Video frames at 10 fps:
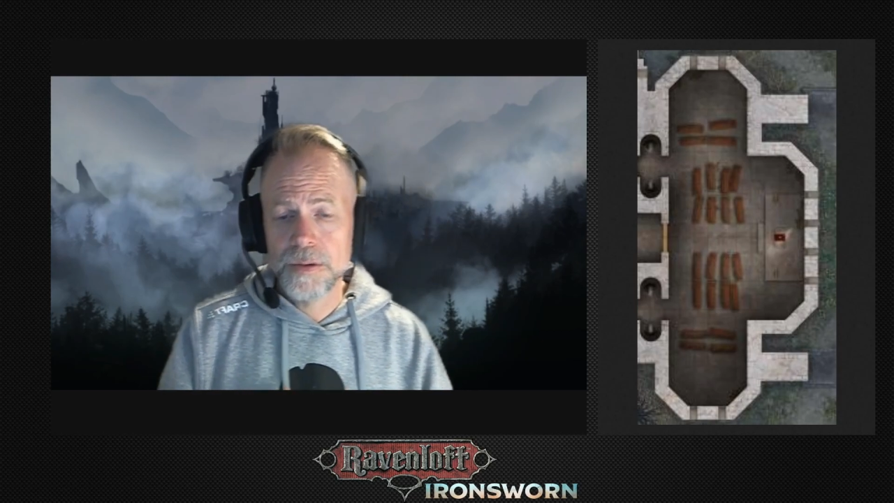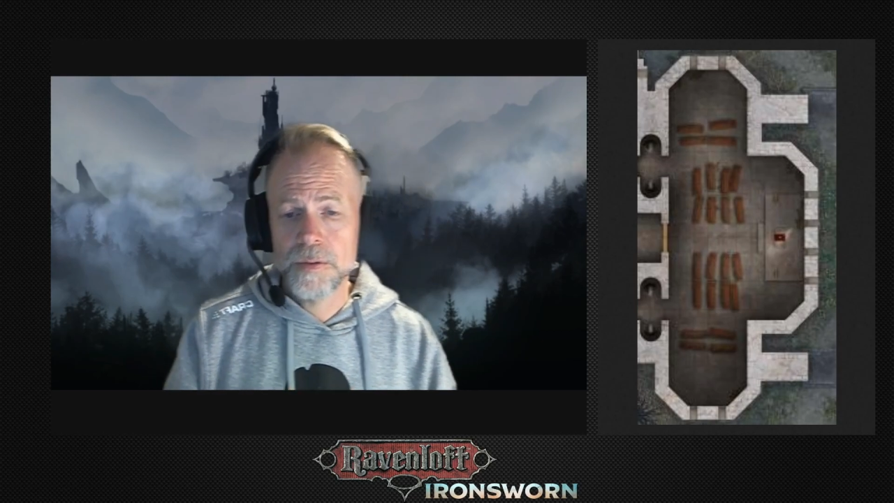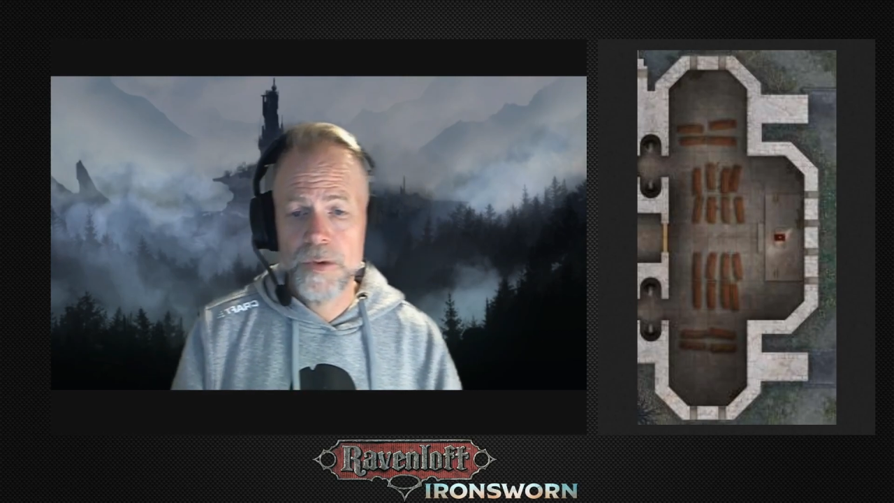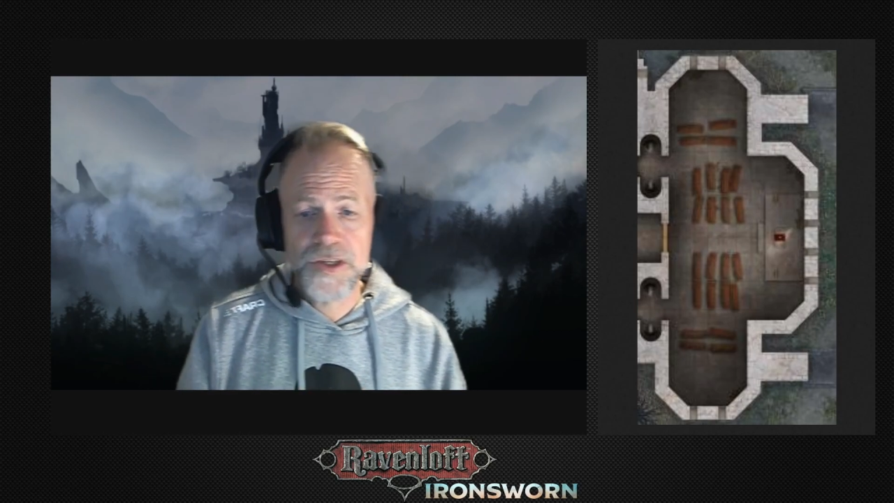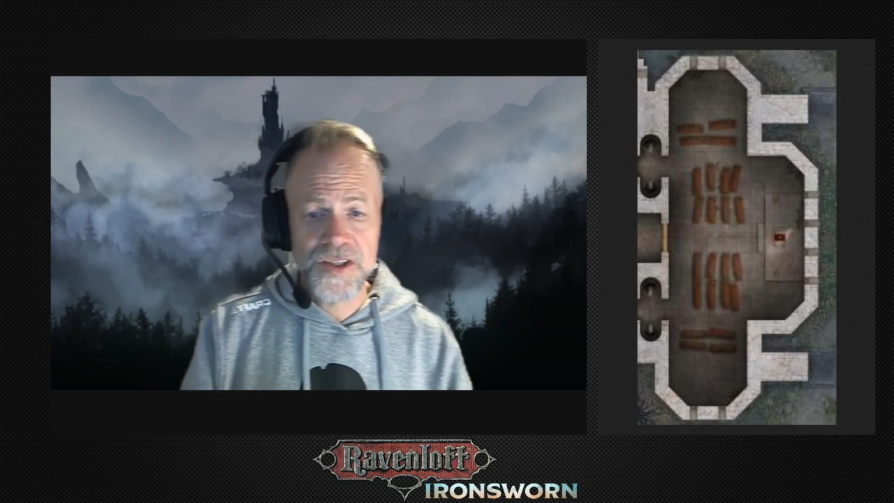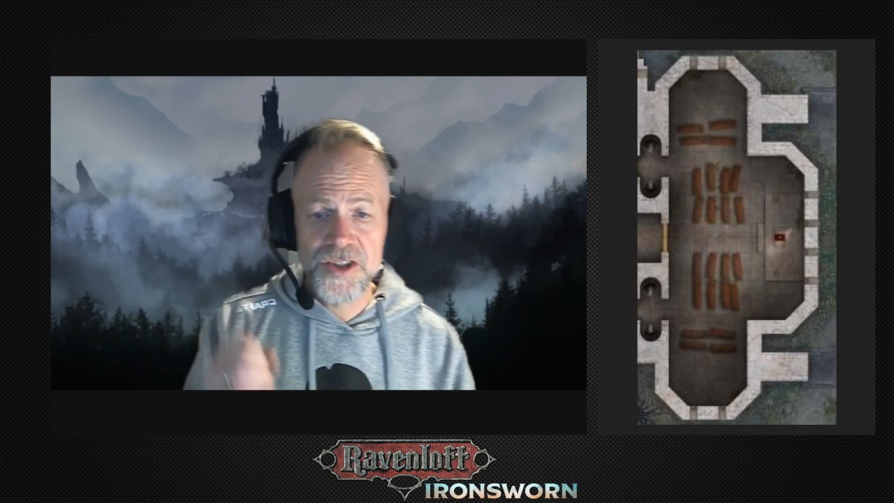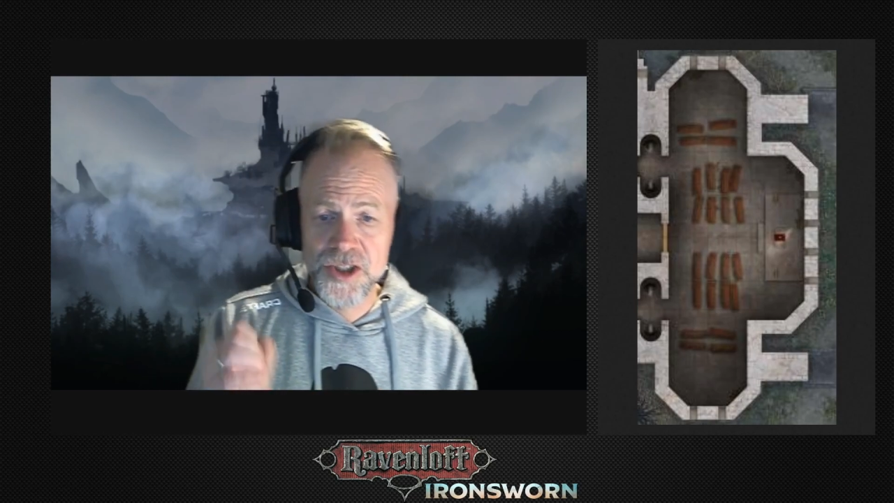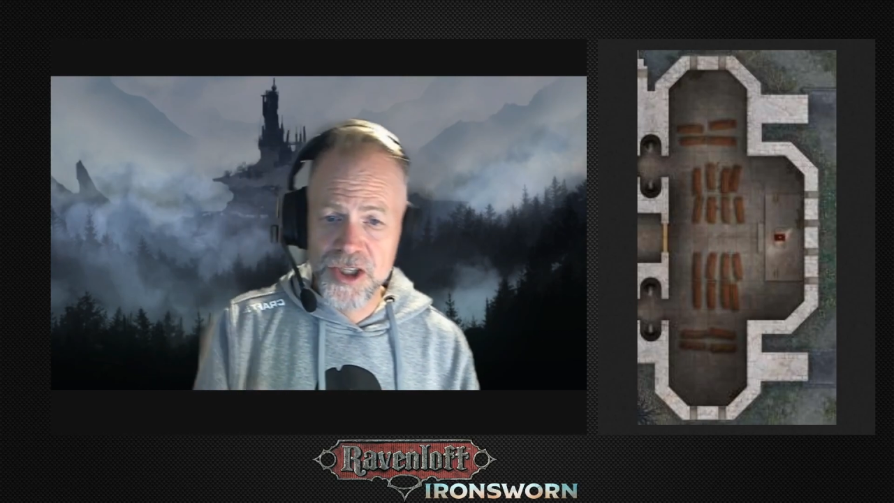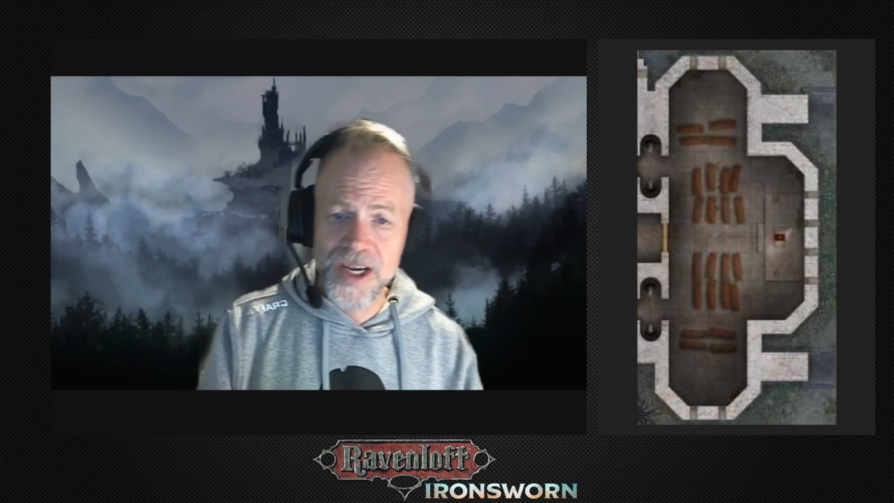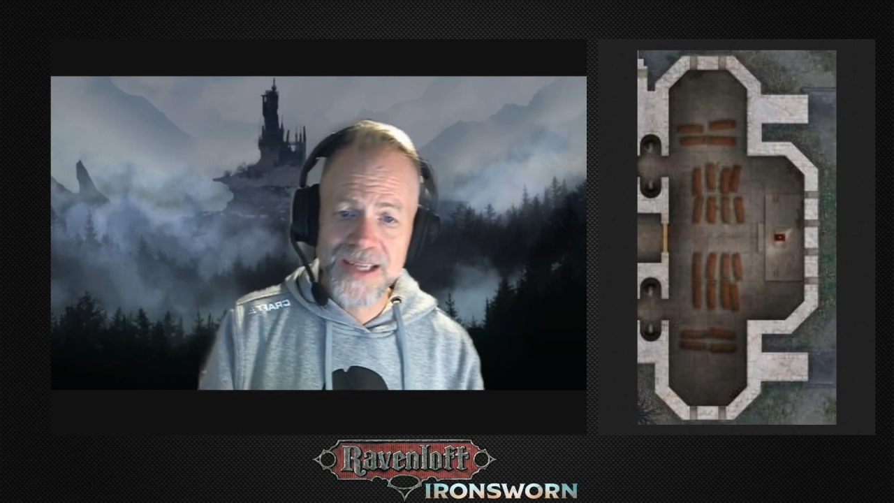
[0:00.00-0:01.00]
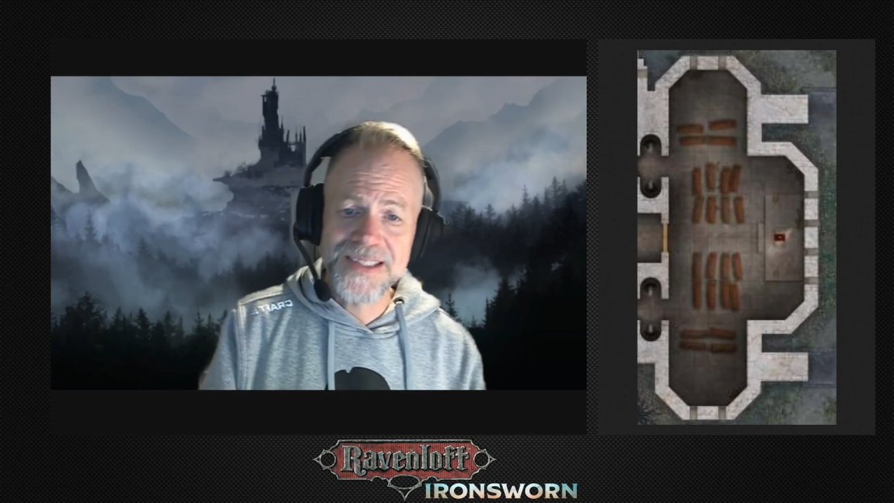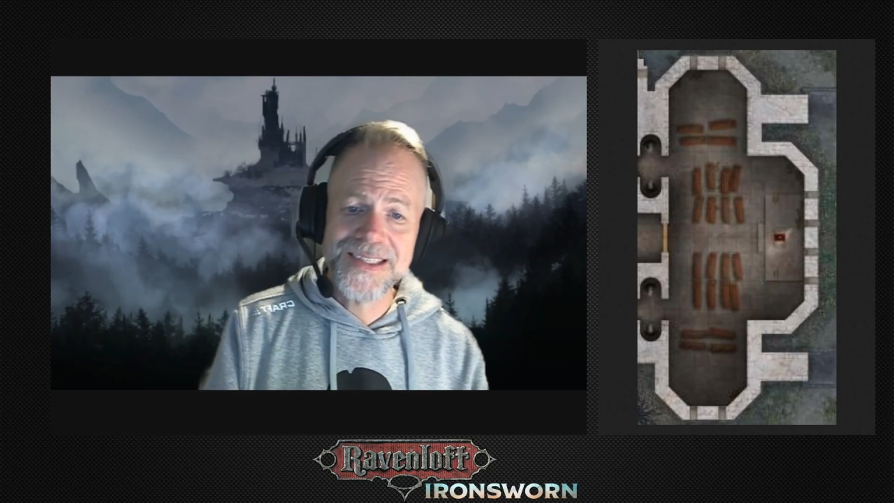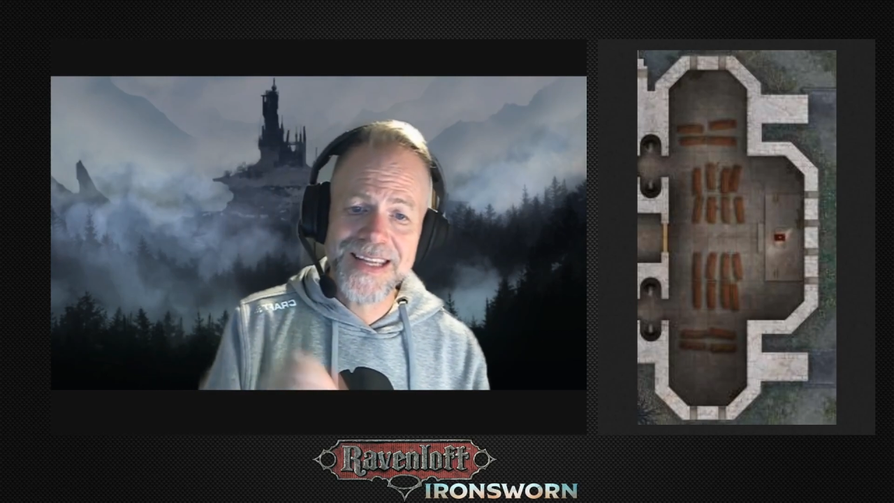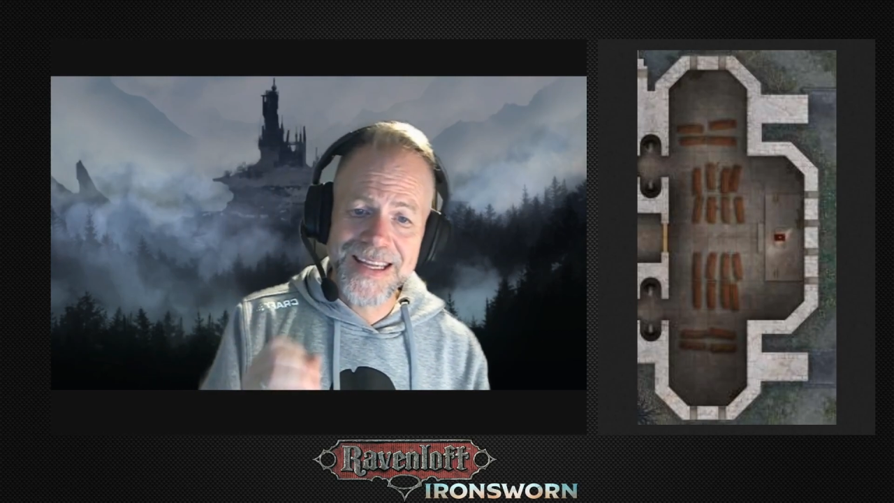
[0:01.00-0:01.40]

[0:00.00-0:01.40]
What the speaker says: which is just